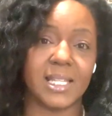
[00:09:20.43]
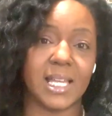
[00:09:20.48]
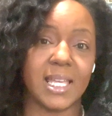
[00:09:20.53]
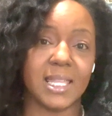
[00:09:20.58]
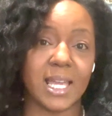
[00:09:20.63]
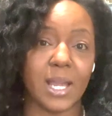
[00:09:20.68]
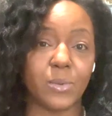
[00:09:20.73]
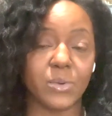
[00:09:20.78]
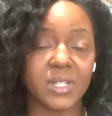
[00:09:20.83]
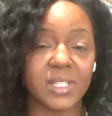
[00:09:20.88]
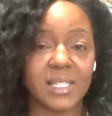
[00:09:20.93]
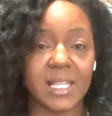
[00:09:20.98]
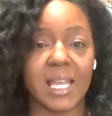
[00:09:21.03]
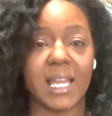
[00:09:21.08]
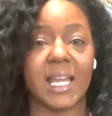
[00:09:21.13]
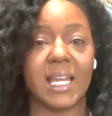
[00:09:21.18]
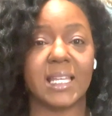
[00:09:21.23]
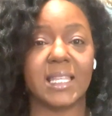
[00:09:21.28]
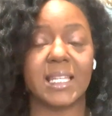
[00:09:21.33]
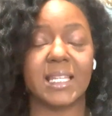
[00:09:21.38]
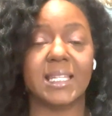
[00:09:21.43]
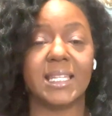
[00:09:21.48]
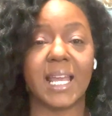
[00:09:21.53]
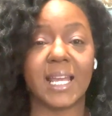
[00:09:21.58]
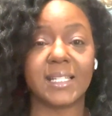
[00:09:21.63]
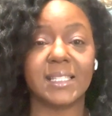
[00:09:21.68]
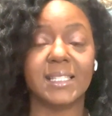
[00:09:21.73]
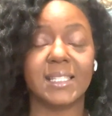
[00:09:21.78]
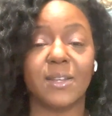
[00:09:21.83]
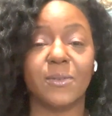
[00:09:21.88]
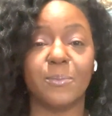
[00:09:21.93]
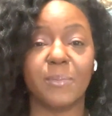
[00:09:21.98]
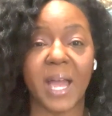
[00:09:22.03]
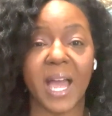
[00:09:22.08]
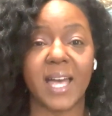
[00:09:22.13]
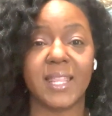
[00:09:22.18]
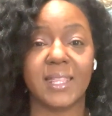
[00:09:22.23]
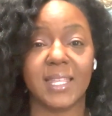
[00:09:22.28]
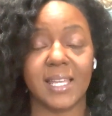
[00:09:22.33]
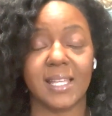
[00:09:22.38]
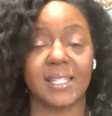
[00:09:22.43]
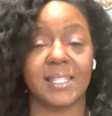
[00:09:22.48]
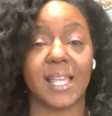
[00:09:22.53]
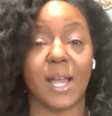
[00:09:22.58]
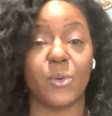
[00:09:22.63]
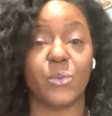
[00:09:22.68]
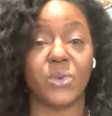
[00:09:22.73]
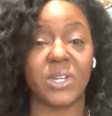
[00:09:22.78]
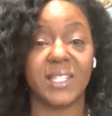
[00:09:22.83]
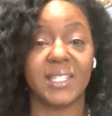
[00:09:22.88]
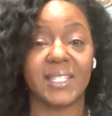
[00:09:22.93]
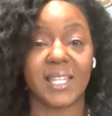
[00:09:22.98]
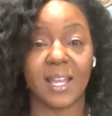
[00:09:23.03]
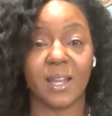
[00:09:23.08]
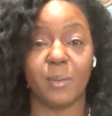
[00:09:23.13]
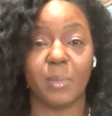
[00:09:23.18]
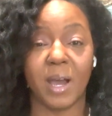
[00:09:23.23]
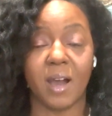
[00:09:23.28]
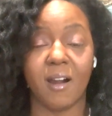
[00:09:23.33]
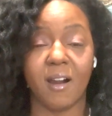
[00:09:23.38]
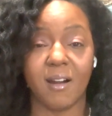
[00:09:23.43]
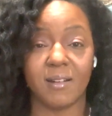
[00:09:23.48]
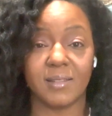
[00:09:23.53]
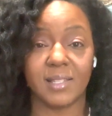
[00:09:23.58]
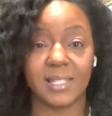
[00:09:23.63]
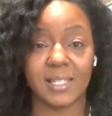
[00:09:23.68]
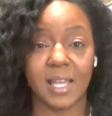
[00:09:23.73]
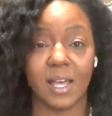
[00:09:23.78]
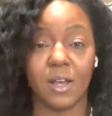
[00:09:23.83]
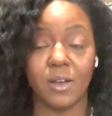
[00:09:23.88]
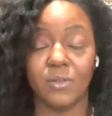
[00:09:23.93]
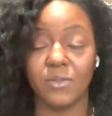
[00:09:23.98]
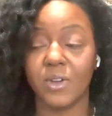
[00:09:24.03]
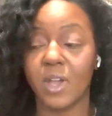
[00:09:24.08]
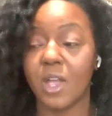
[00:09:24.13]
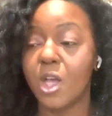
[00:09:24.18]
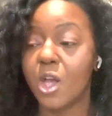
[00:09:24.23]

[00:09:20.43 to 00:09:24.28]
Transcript: and they were saying the negative bad things that we say about ourselves,